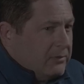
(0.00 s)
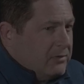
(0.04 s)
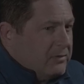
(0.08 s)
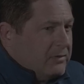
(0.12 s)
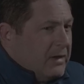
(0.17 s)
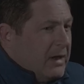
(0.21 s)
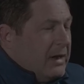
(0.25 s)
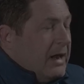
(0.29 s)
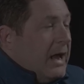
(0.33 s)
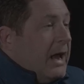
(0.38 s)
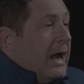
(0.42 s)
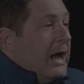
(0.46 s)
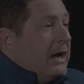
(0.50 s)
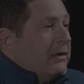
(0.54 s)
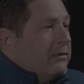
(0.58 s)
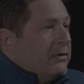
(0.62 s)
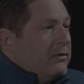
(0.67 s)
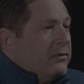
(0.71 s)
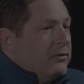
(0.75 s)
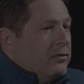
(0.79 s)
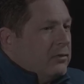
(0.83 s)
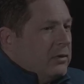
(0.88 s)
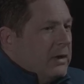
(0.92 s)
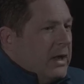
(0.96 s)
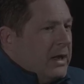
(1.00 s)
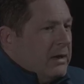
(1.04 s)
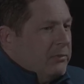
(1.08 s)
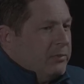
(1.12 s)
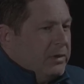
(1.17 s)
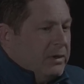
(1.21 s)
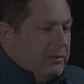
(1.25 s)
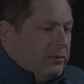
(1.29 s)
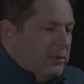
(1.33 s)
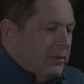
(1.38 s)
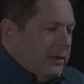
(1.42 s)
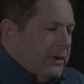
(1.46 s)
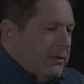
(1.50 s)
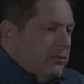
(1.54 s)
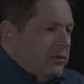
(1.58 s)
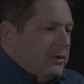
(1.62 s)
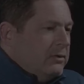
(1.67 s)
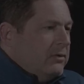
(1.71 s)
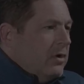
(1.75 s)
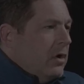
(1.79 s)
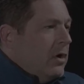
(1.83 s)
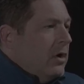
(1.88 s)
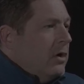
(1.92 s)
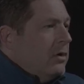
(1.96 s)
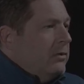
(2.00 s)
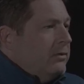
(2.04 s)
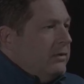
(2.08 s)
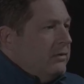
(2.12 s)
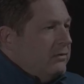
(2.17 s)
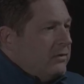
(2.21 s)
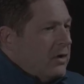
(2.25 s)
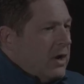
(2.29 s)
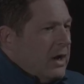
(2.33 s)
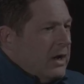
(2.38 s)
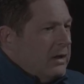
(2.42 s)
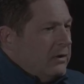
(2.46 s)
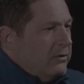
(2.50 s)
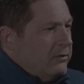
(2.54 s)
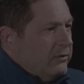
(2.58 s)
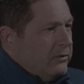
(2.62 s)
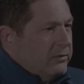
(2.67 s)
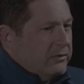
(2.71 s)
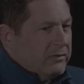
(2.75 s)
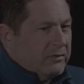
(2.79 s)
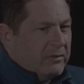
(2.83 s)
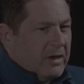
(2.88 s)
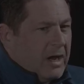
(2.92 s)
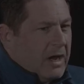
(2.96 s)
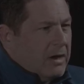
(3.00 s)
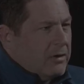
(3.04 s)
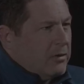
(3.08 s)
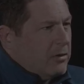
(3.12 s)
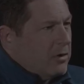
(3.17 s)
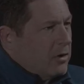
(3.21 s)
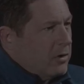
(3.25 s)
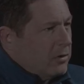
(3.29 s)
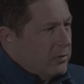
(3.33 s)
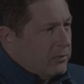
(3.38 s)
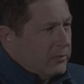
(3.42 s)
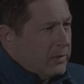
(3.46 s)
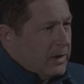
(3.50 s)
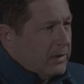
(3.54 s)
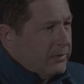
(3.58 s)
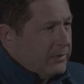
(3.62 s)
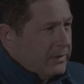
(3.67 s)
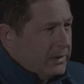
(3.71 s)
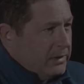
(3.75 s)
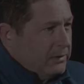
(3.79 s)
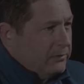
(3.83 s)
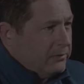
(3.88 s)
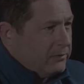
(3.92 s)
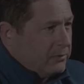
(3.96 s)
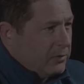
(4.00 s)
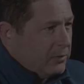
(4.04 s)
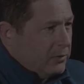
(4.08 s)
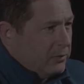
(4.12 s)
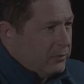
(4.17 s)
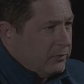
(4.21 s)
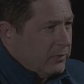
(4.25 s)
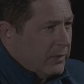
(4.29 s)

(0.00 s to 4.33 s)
I just had access to a lot of people, and they went to all these colleges scattered all around the East